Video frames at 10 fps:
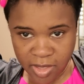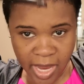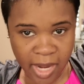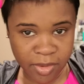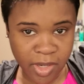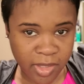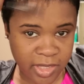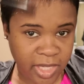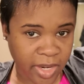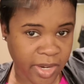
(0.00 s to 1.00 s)
I don't know,
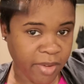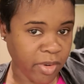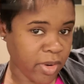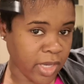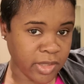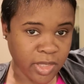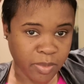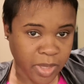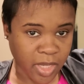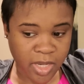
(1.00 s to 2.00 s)
this hair never grows
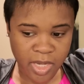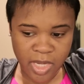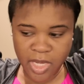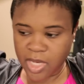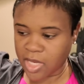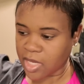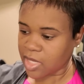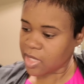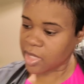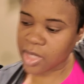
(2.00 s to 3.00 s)
on me.
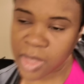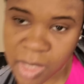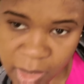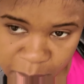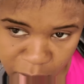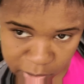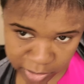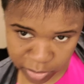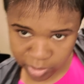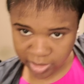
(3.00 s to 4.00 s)
And then I'm
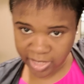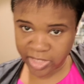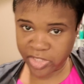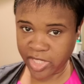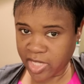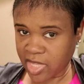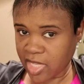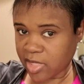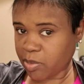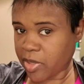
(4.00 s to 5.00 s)
going to section
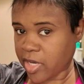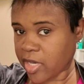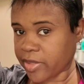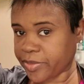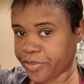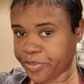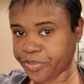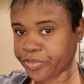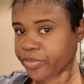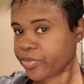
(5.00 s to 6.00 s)
this part.
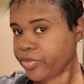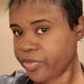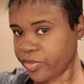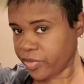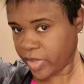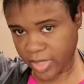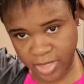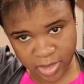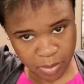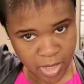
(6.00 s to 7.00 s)

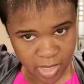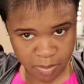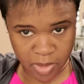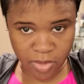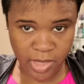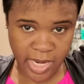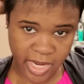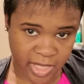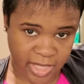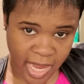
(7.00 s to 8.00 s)
This part I'm gonna do
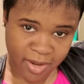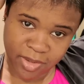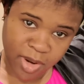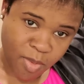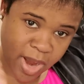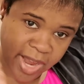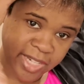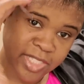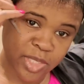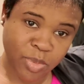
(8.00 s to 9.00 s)
last. I don't know why,
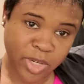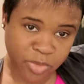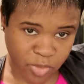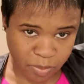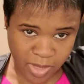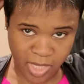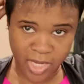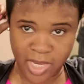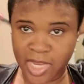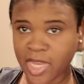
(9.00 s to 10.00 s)
it just works for
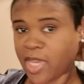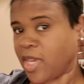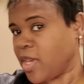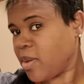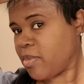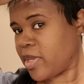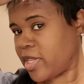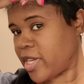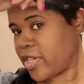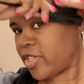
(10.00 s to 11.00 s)
me, but
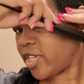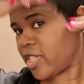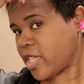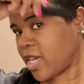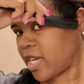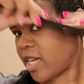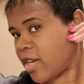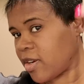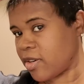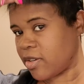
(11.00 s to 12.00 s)
that's just
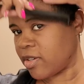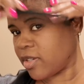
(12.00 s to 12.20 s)
how